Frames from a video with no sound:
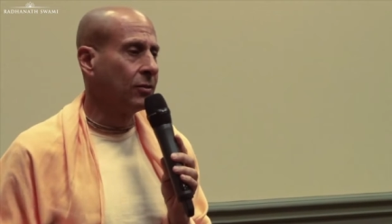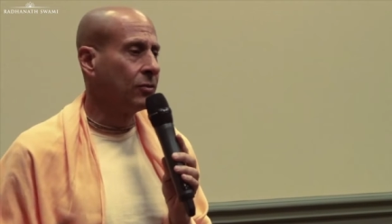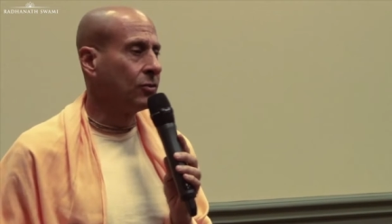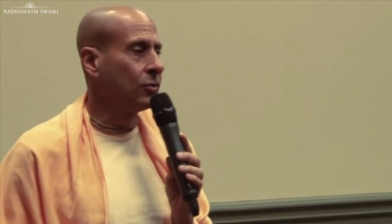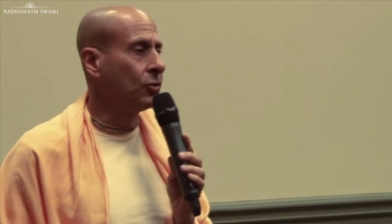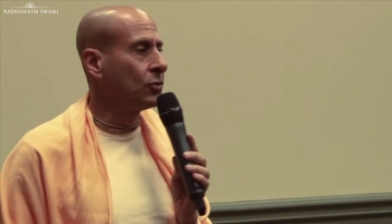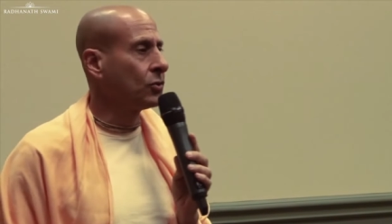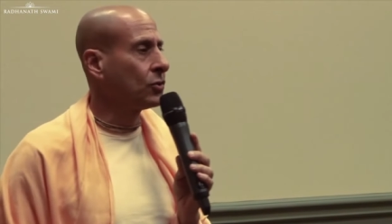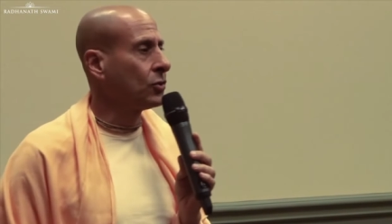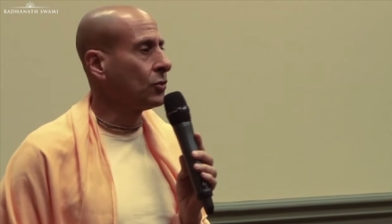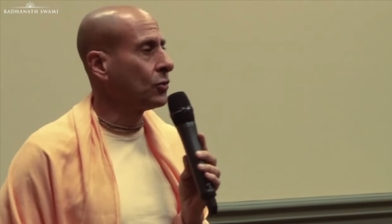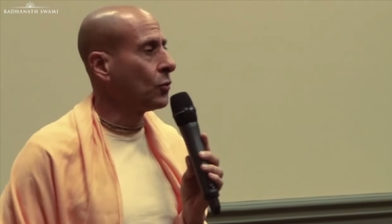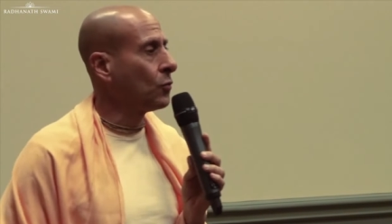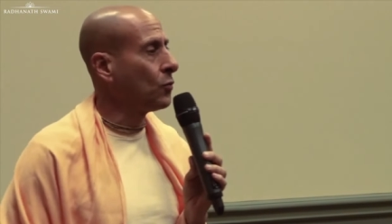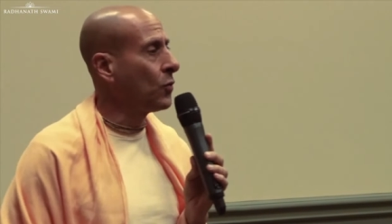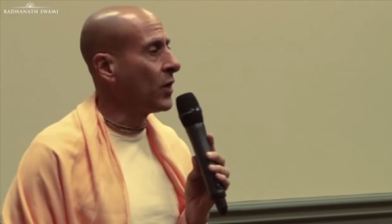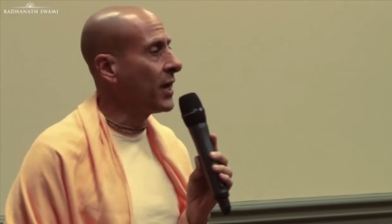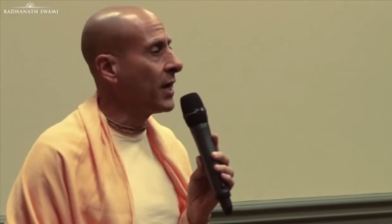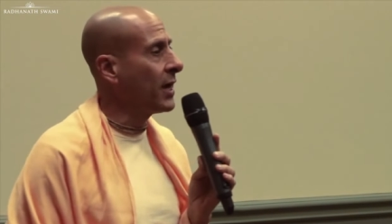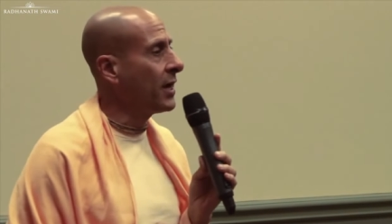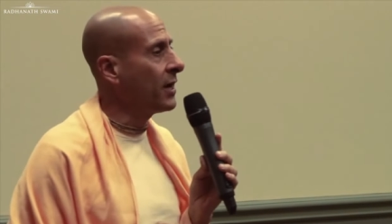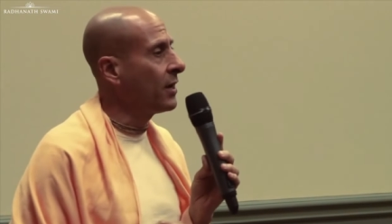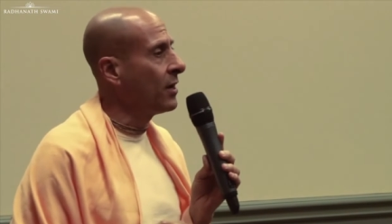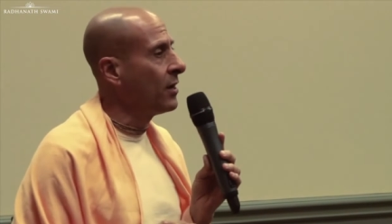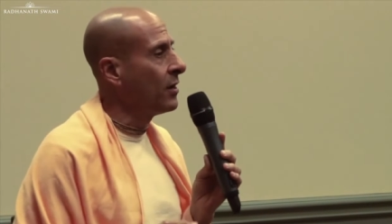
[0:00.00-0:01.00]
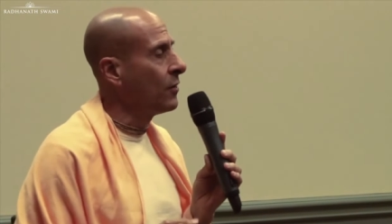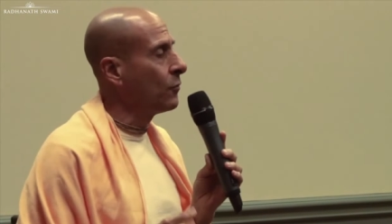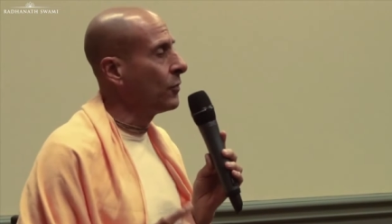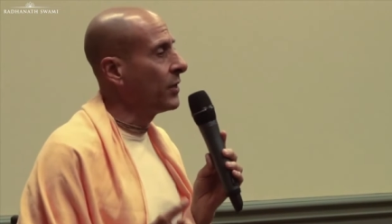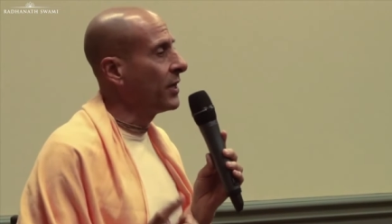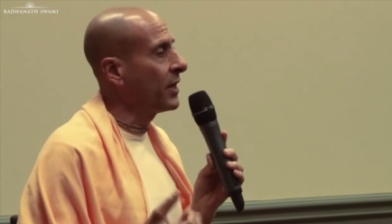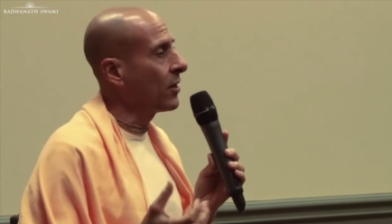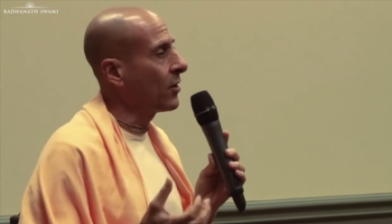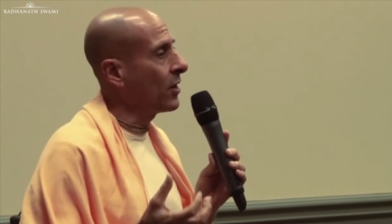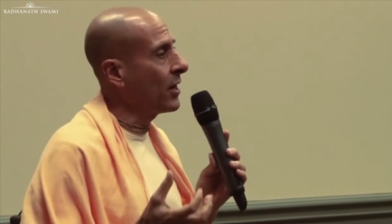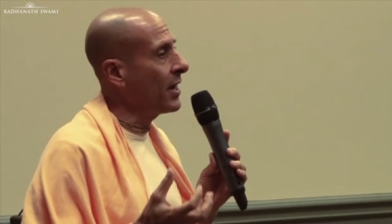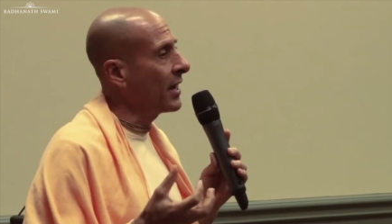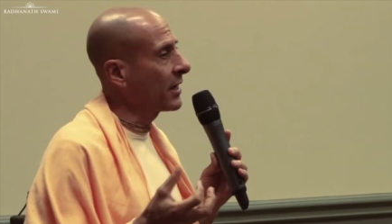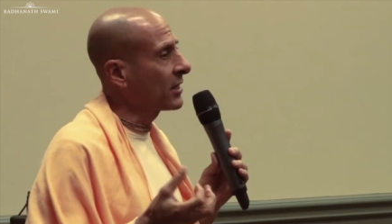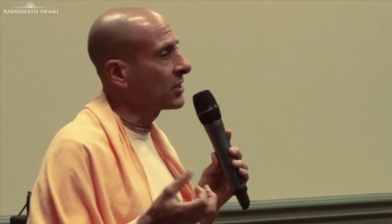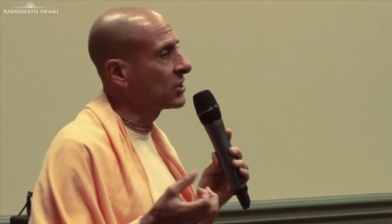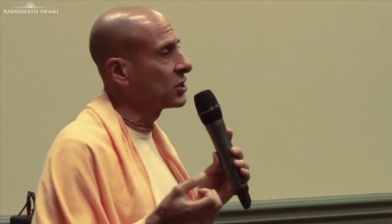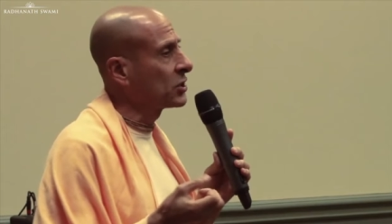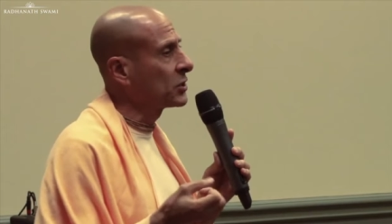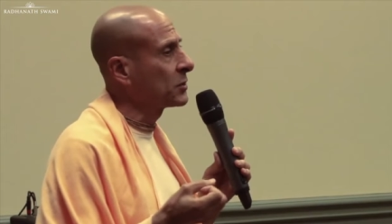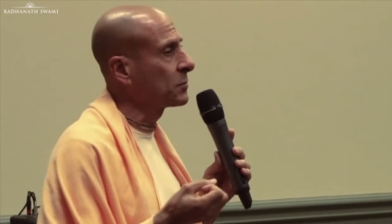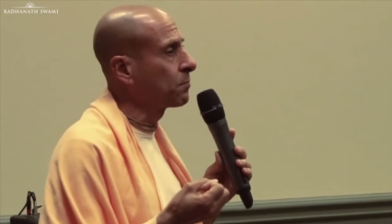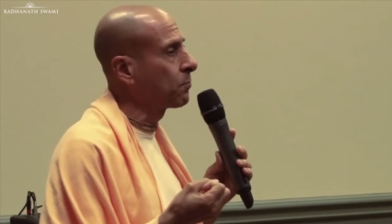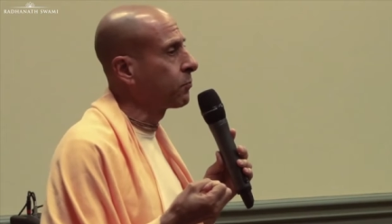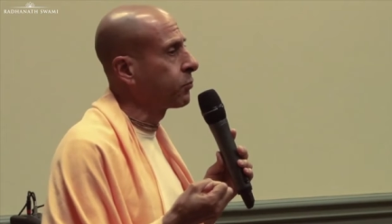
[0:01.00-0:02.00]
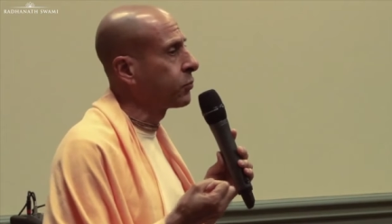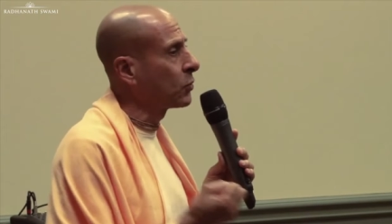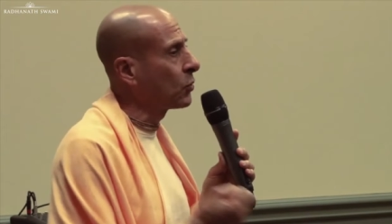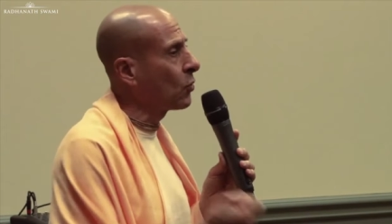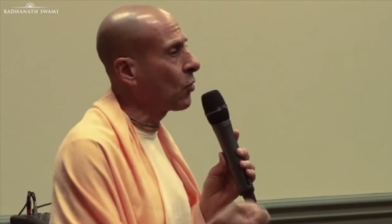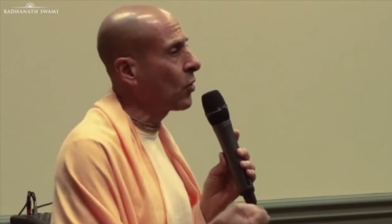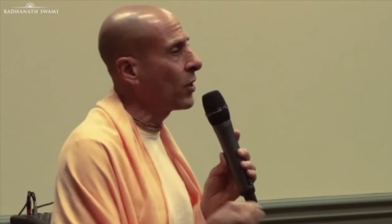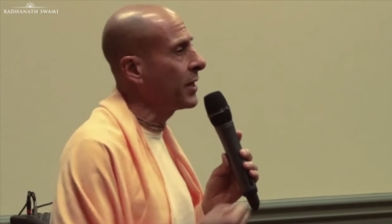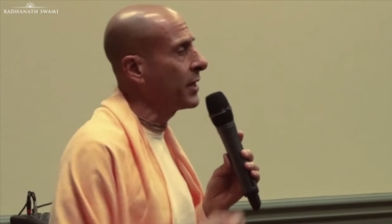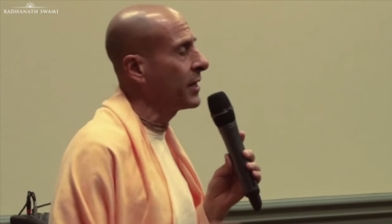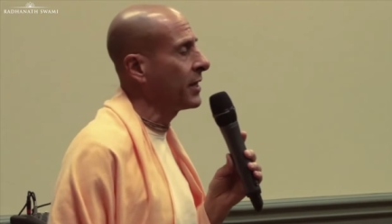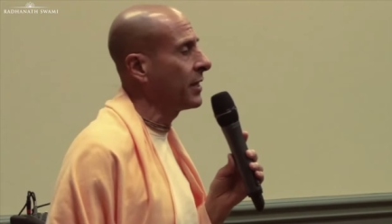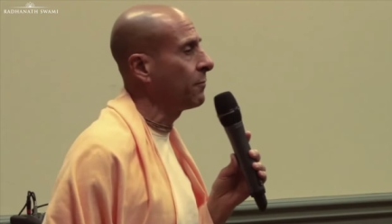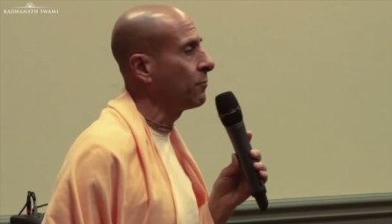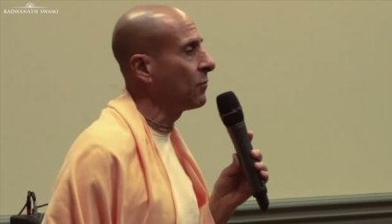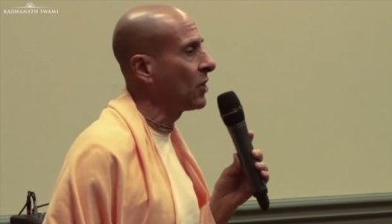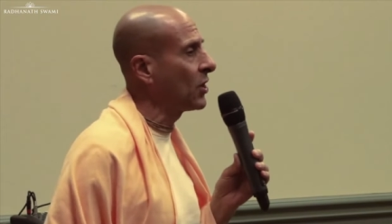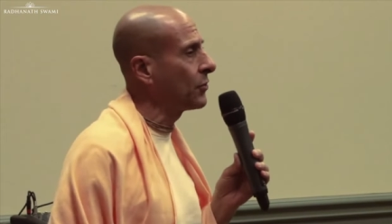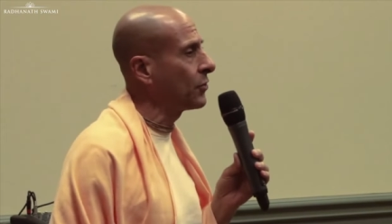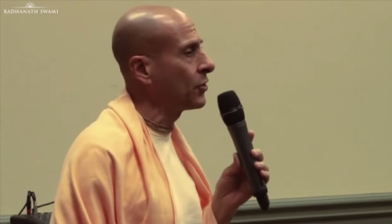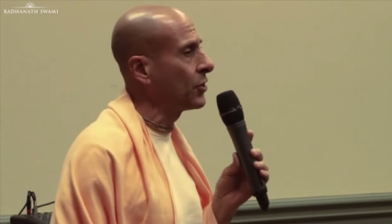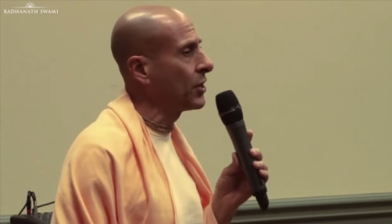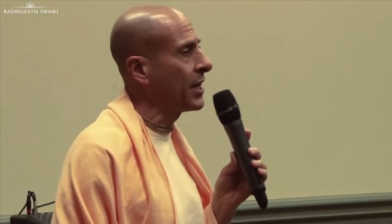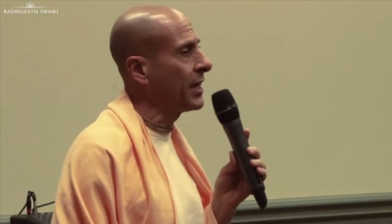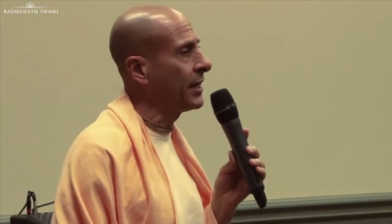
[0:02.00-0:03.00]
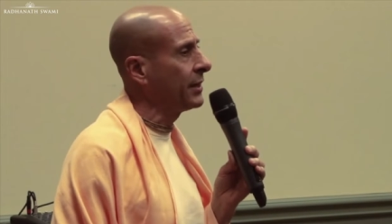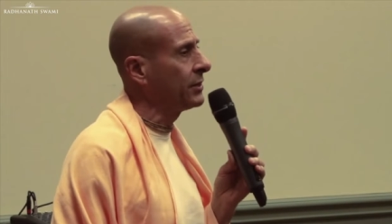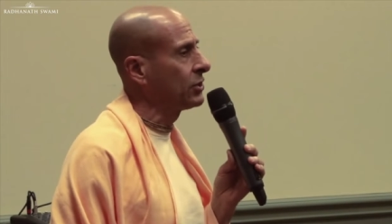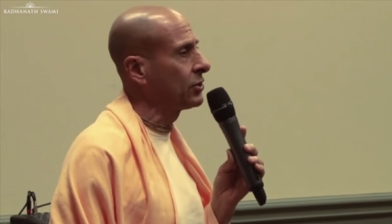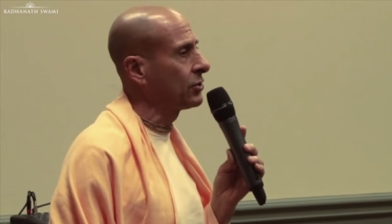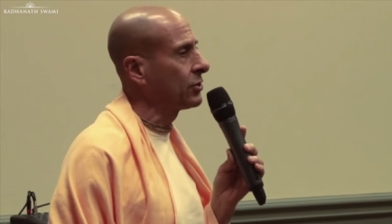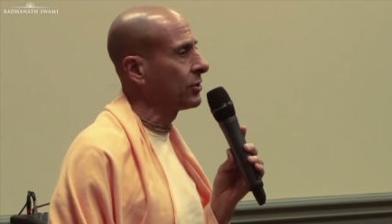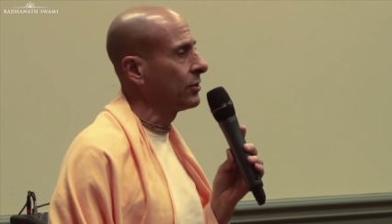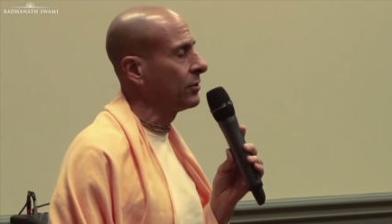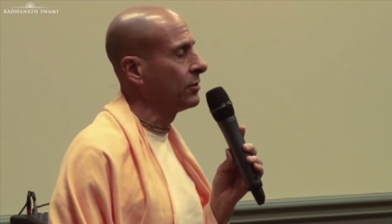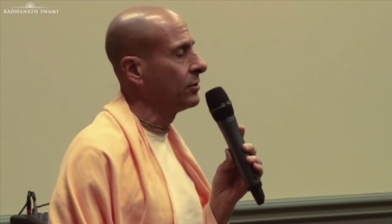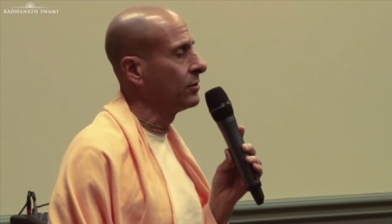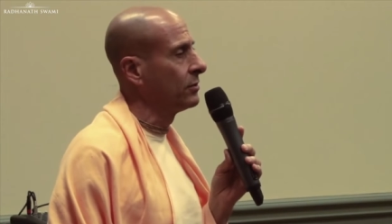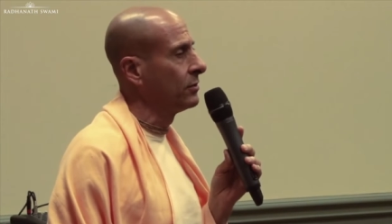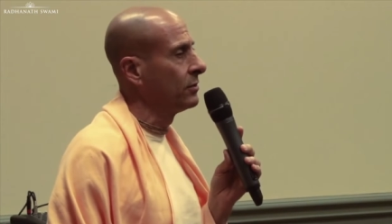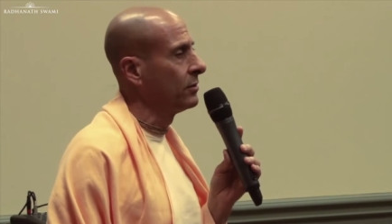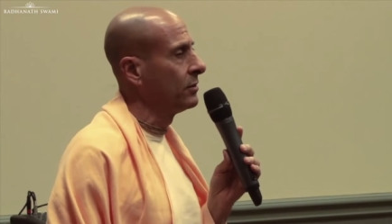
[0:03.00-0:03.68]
due to the way we are exploiting Mother Nature.